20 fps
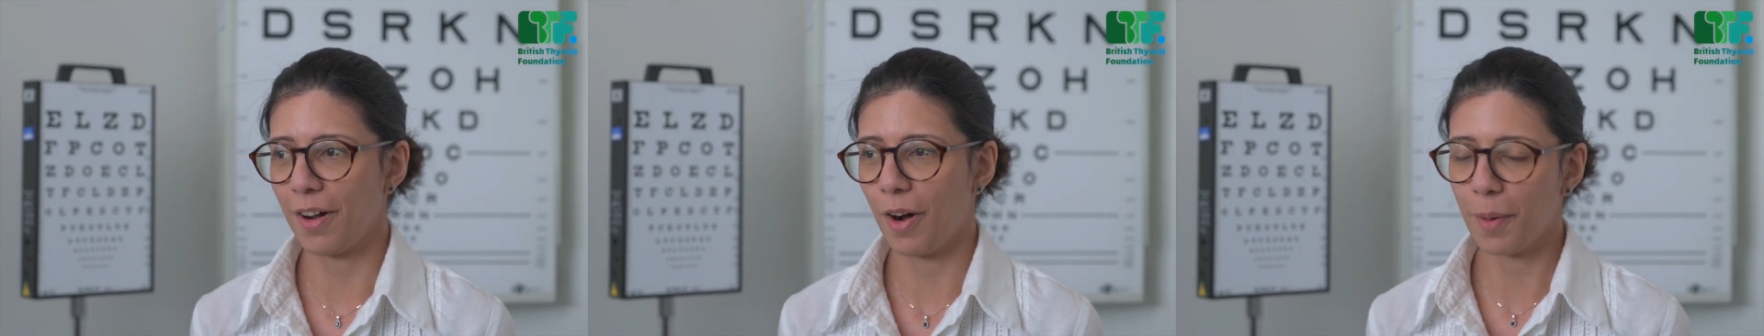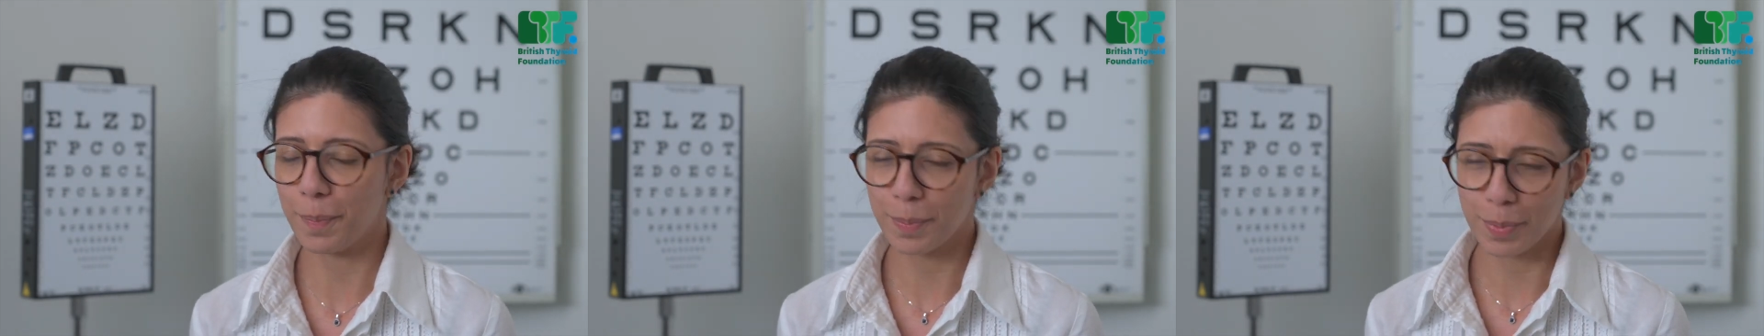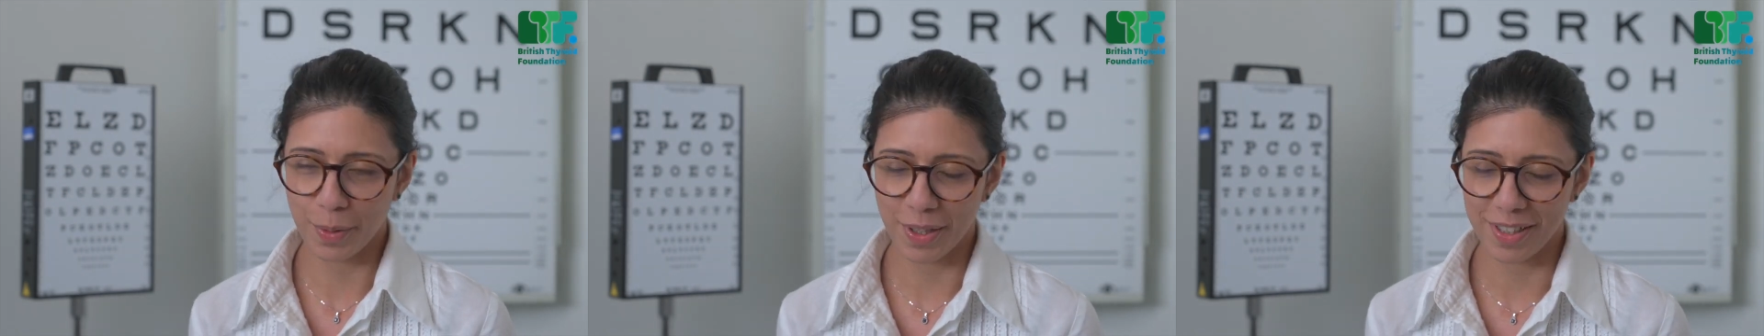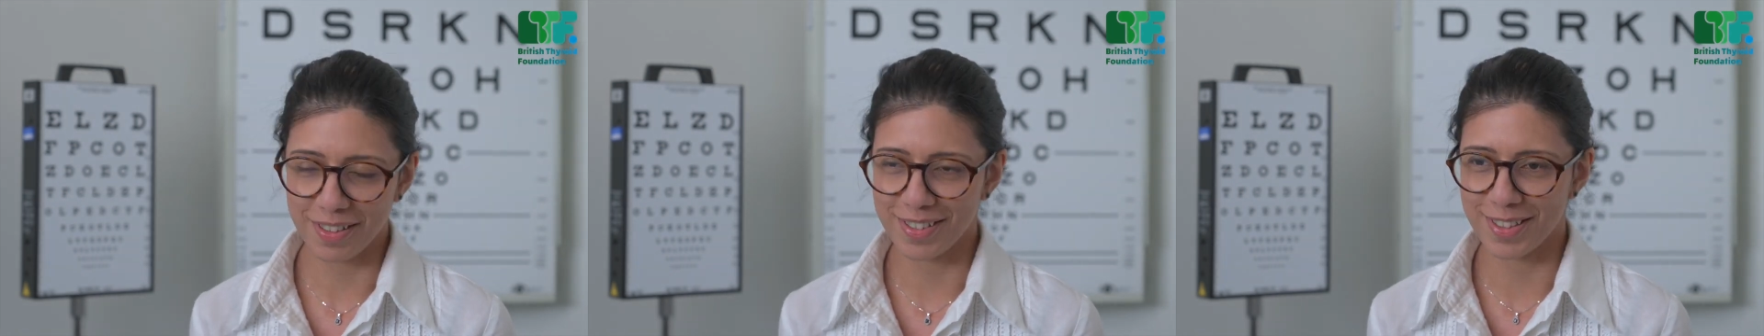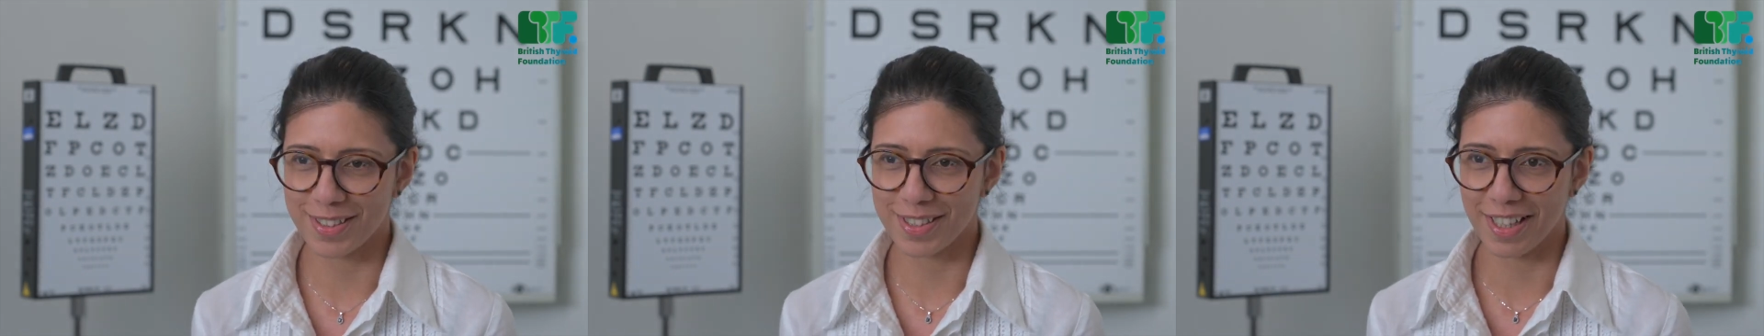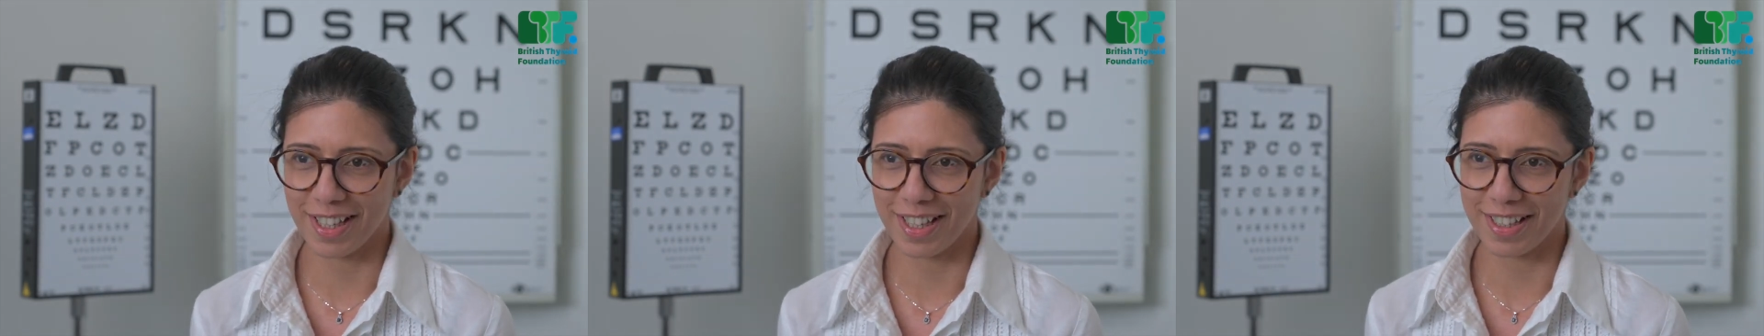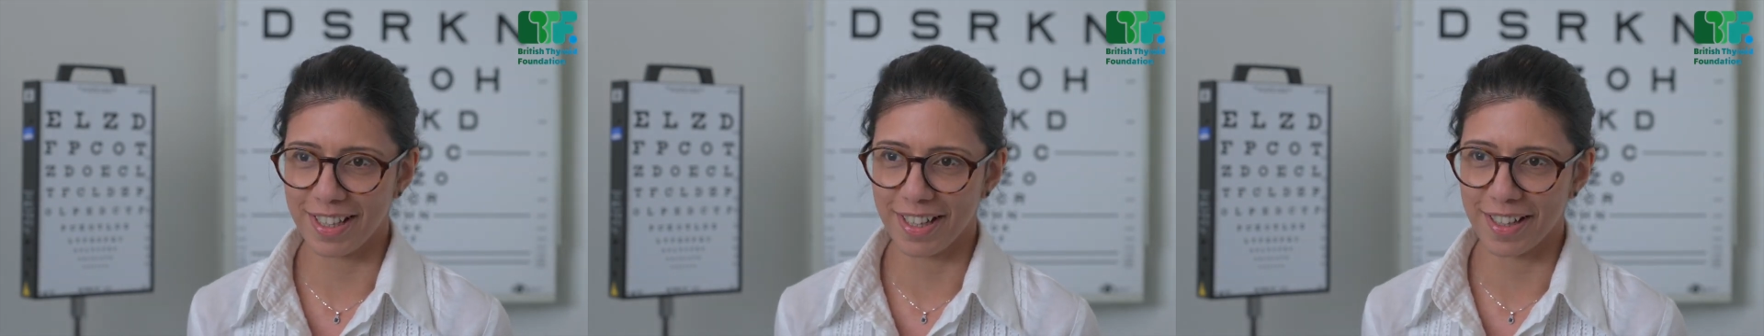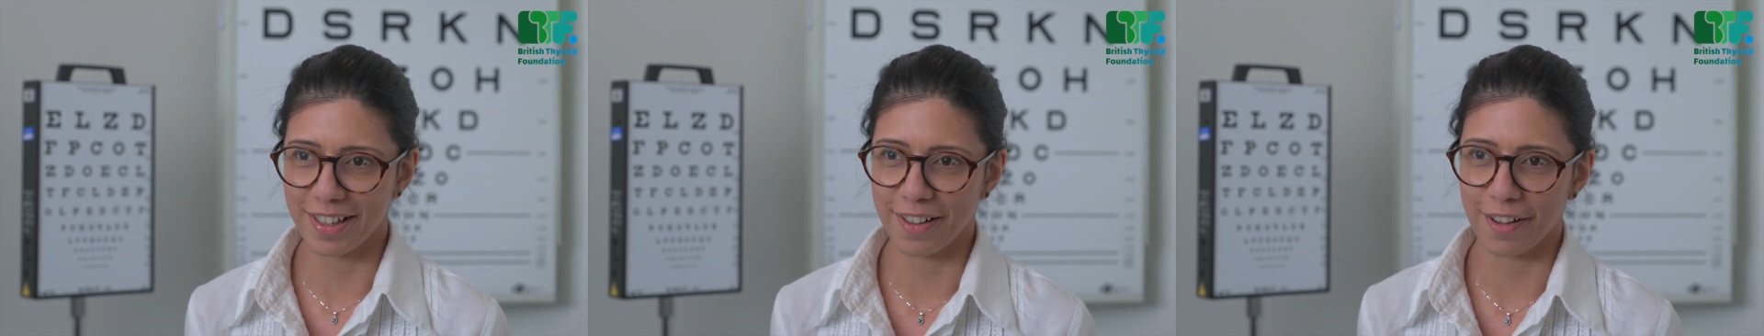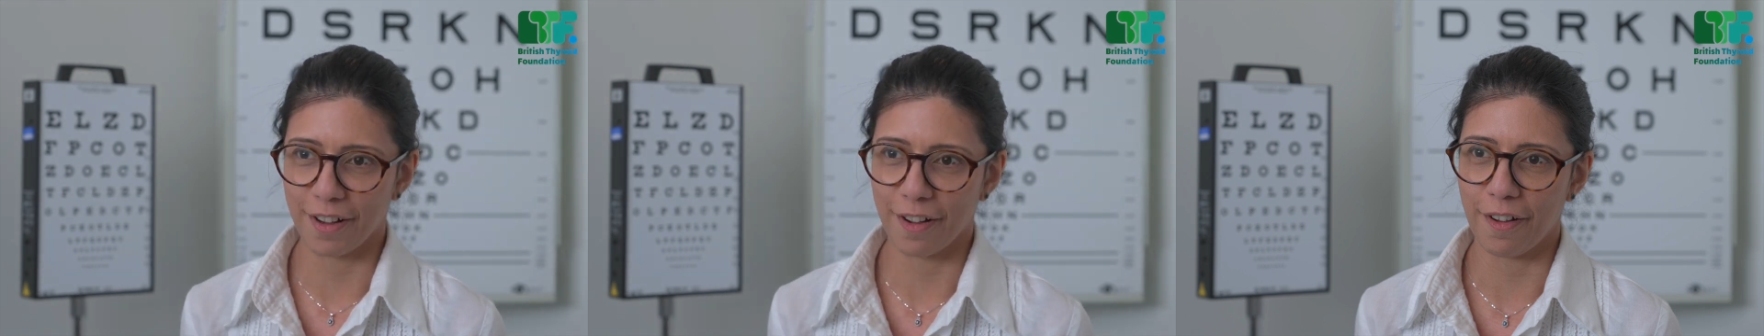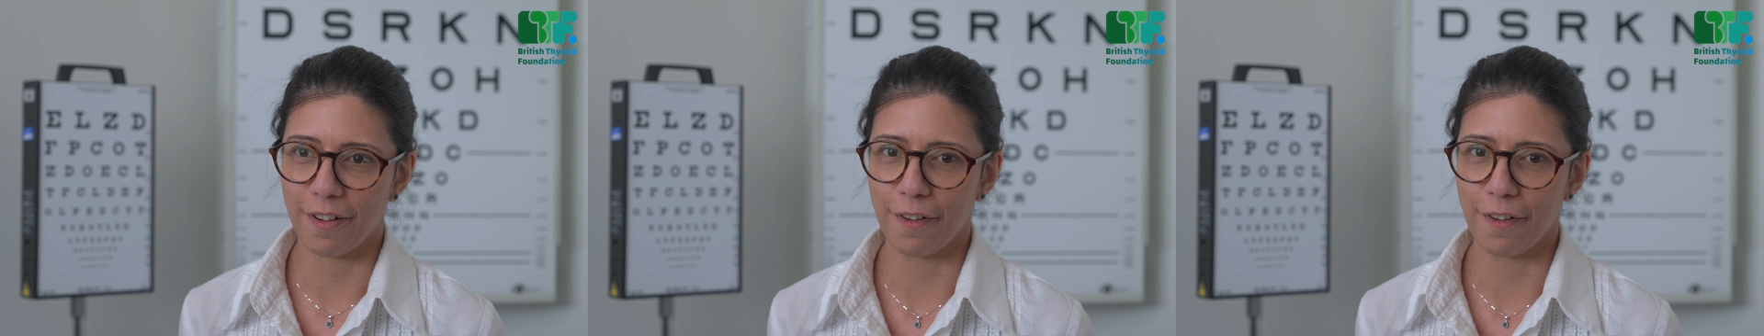operate this clinic